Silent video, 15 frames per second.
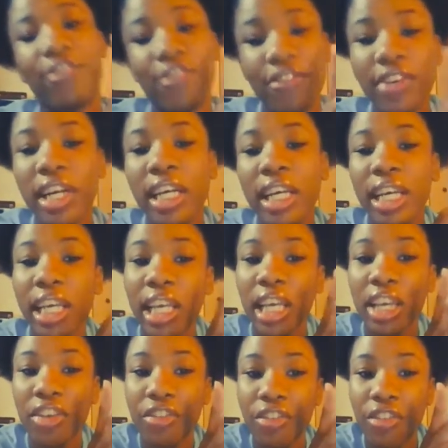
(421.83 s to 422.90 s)

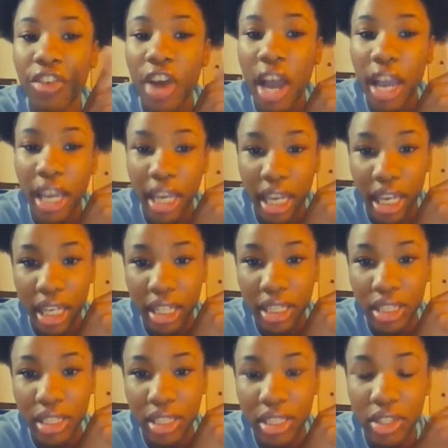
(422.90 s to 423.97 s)
Funky
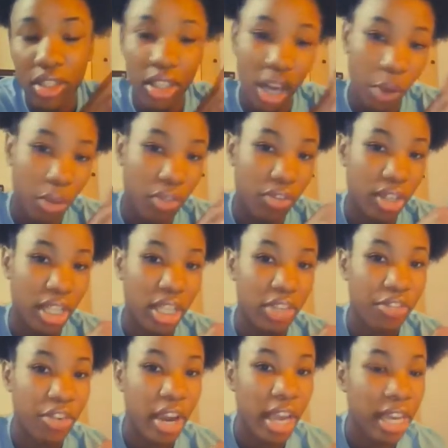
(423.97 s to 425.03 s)
Fridays. Now with Funky
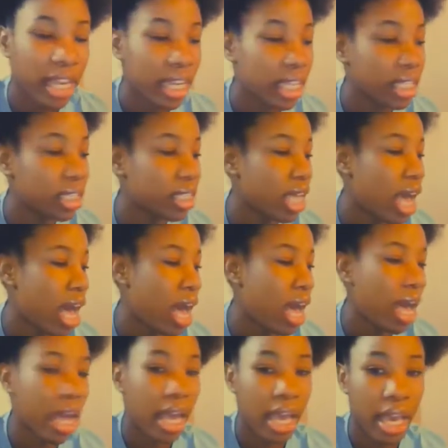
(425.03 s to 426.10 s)
Fridays,
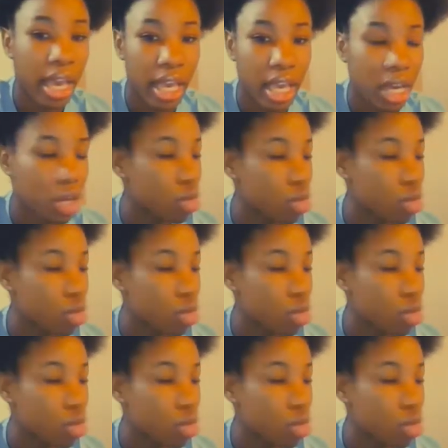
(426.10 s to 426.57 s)
I